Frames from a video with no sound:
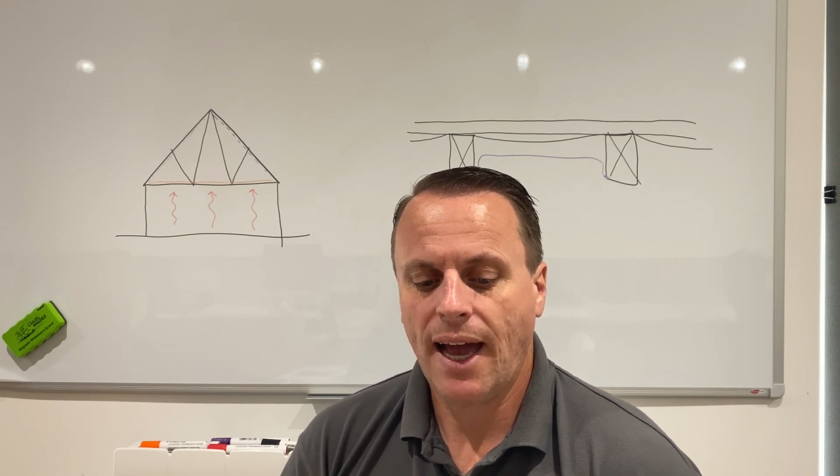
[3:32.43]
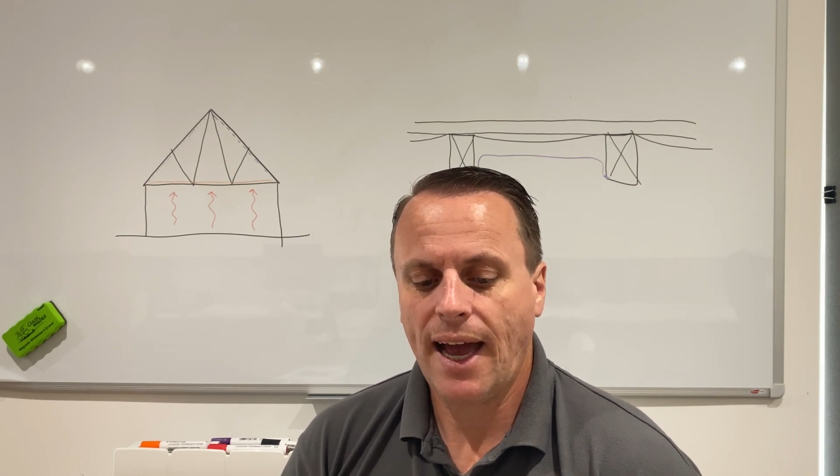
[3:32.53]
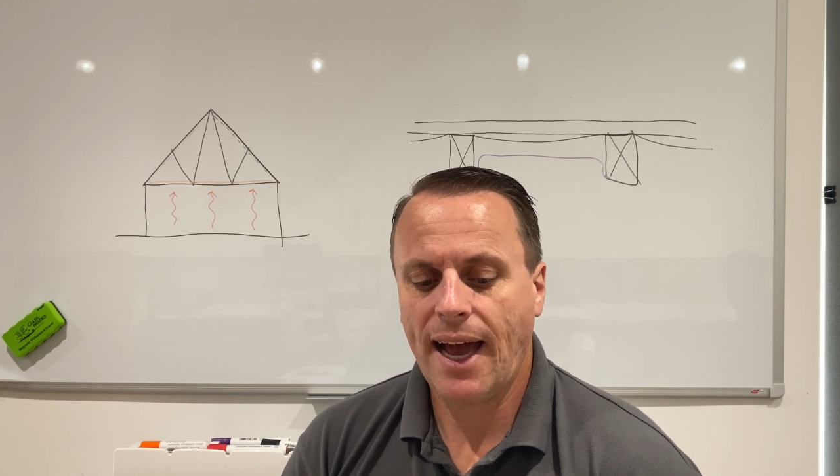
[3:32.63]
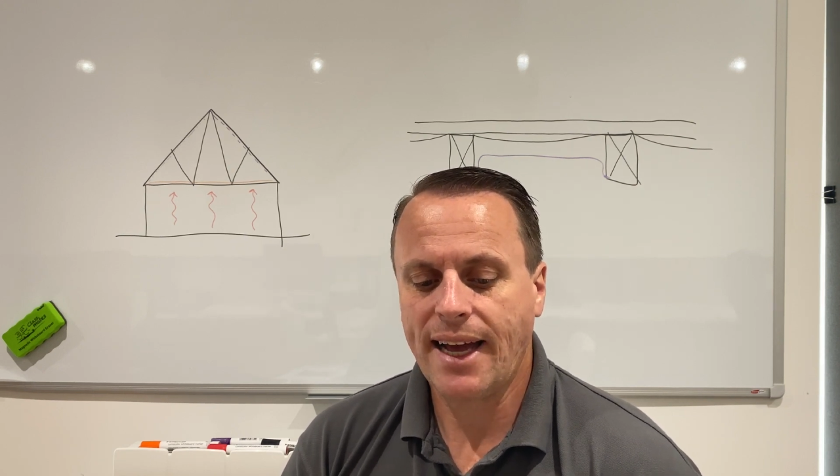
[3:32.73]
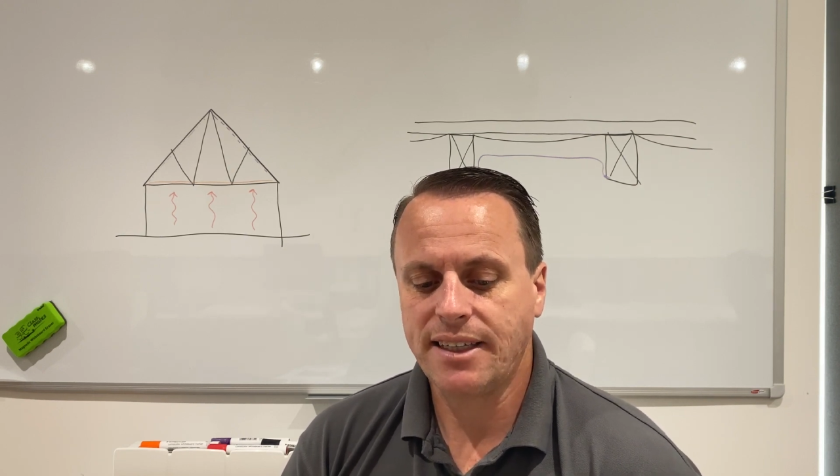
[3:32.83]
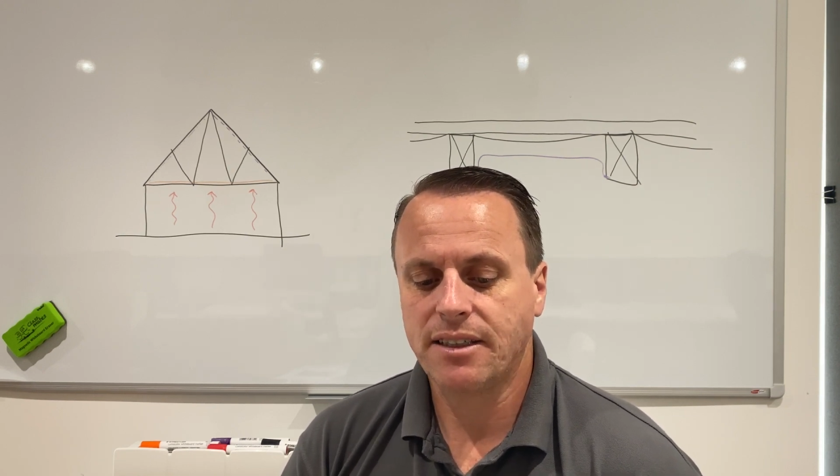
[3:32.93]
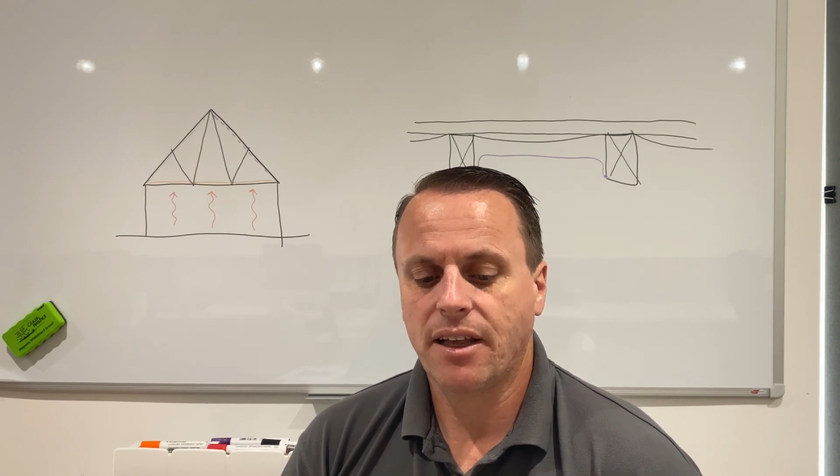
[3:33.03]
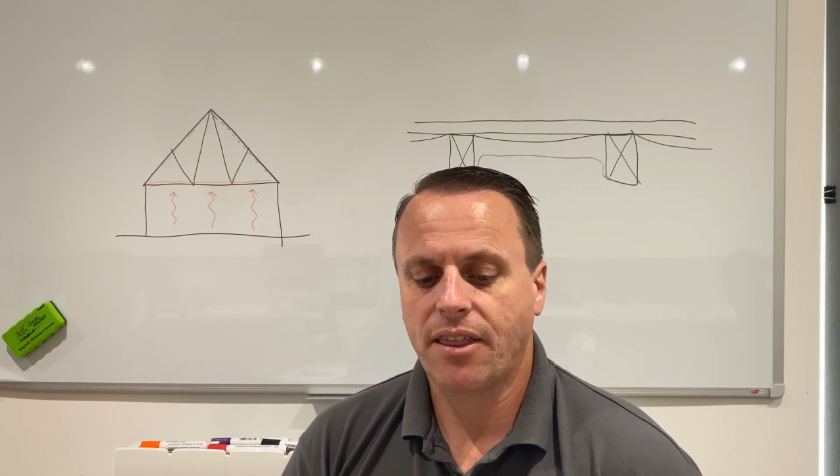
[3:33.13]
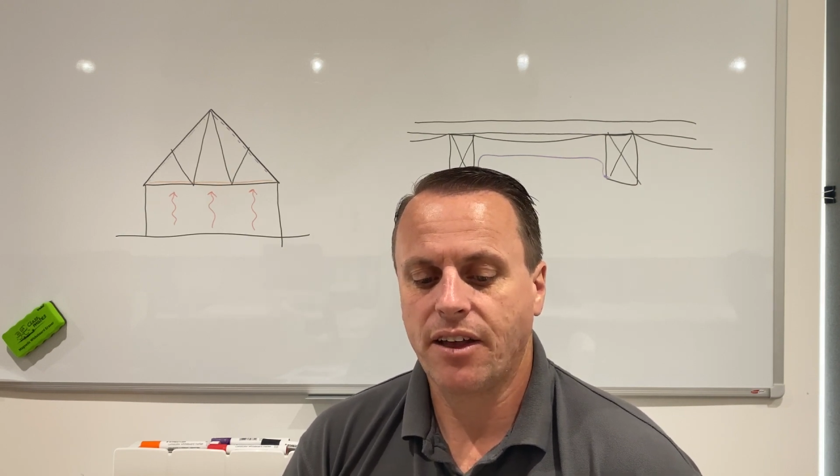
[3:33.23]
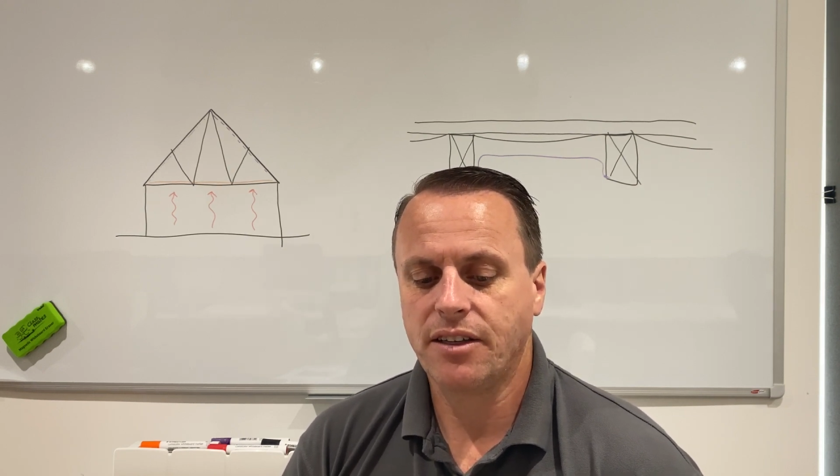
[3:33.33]
and
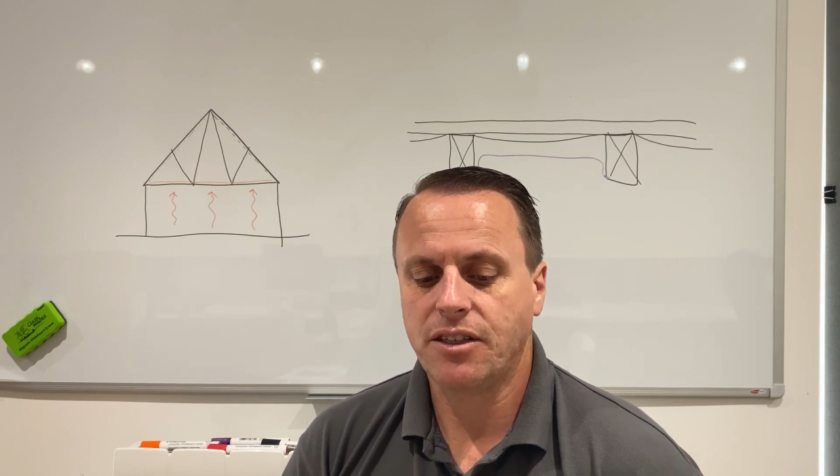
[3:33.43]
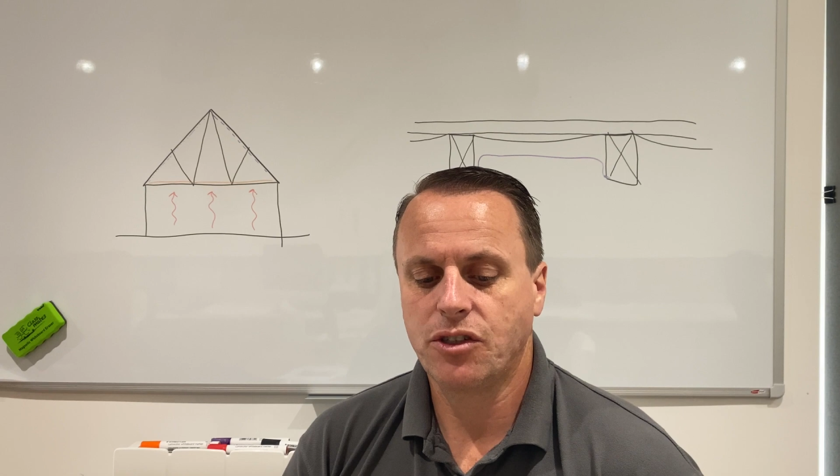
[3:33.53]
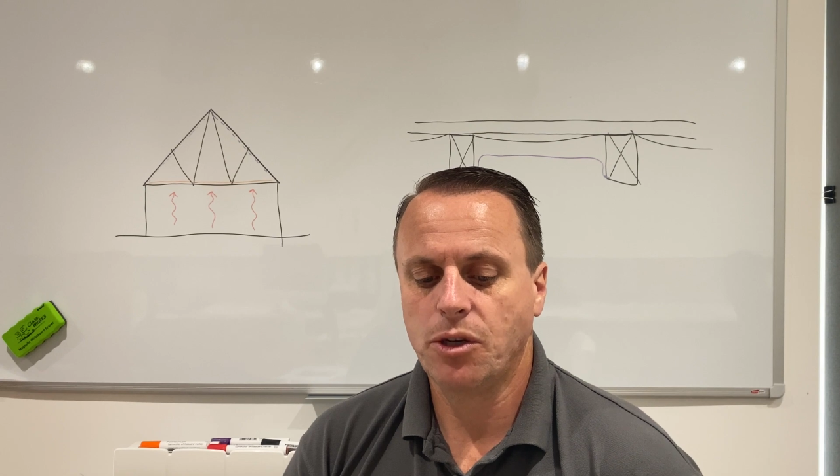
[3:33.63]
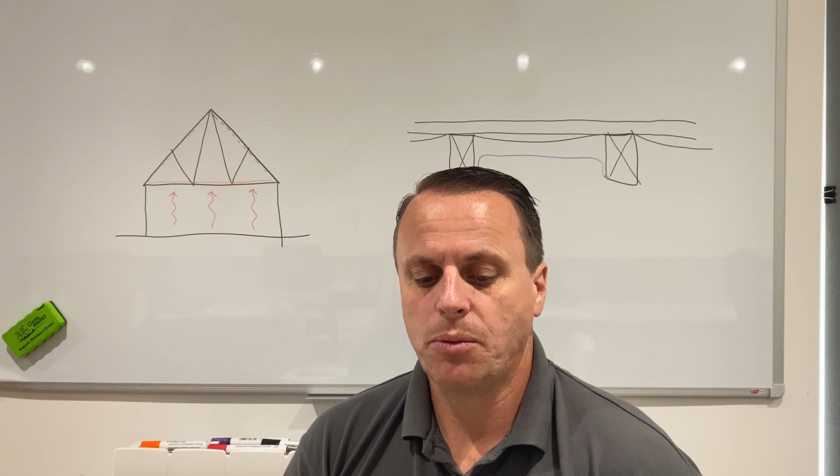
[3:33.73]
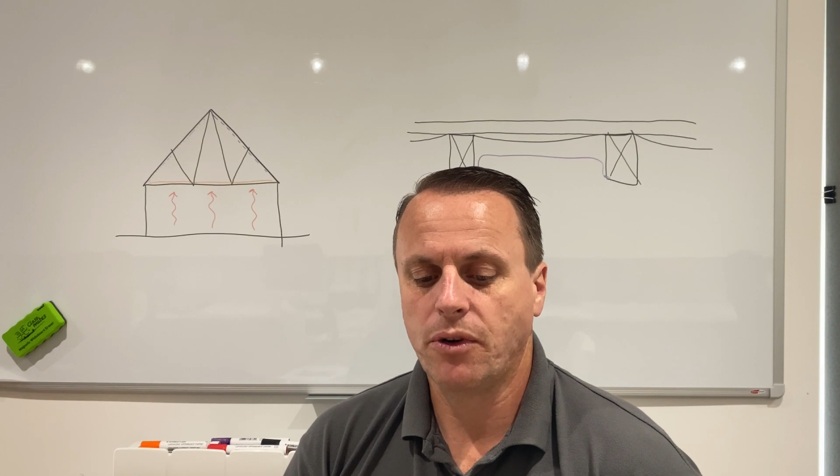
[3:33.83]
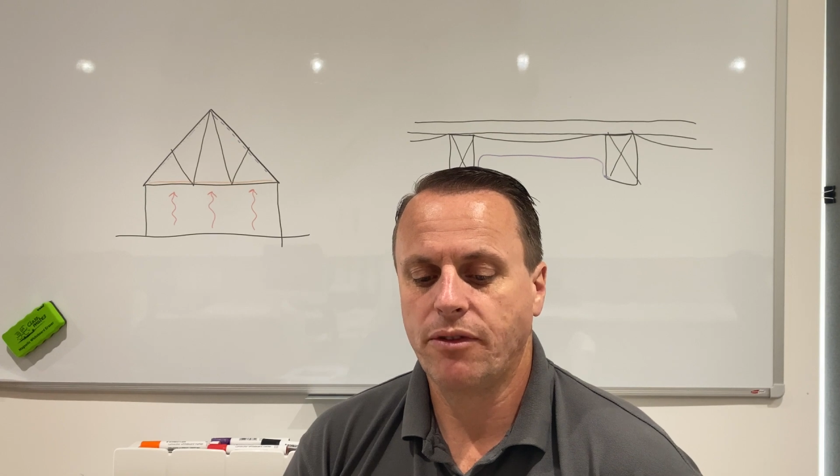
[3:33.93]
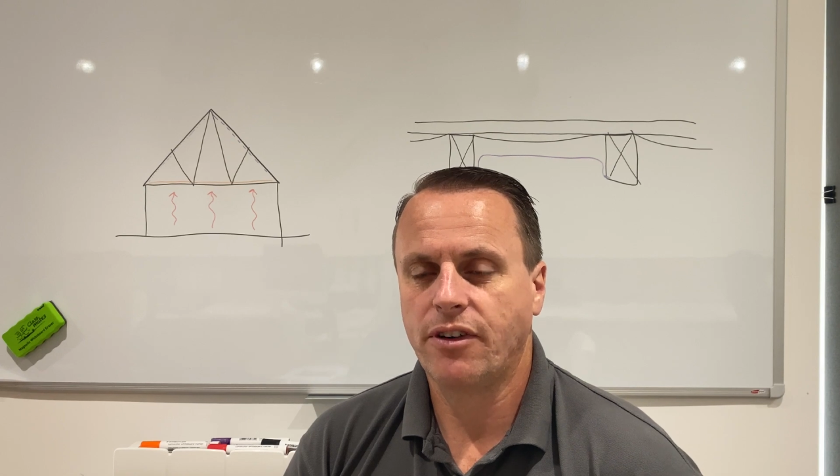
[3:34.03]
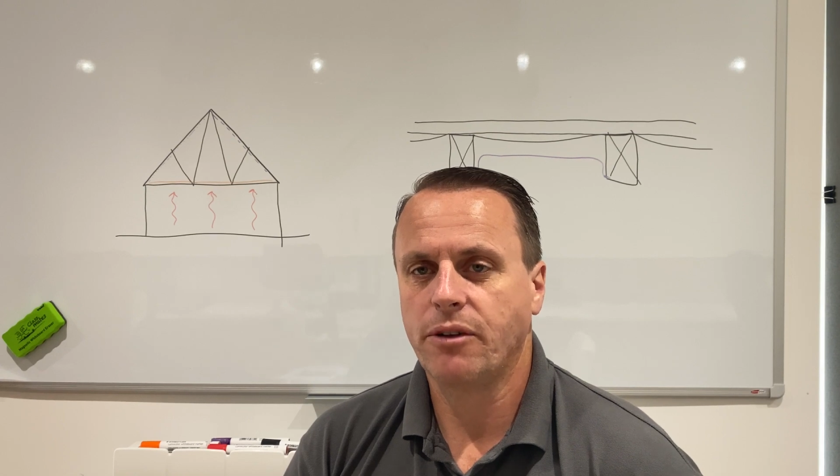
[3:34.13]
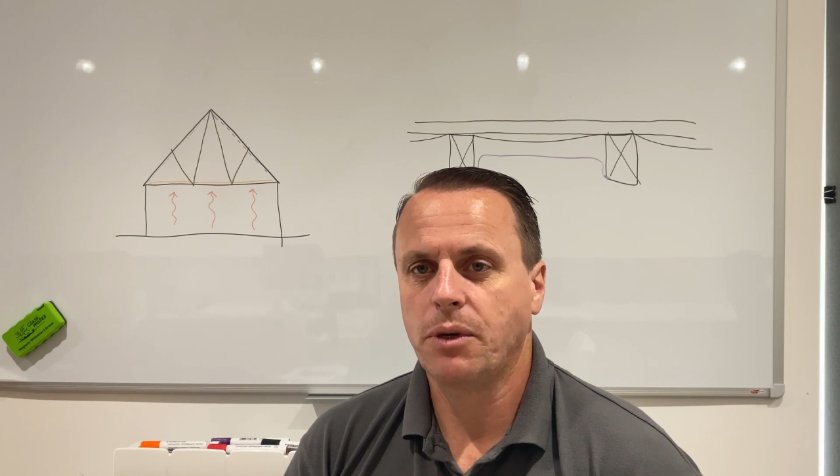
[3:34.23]
32.5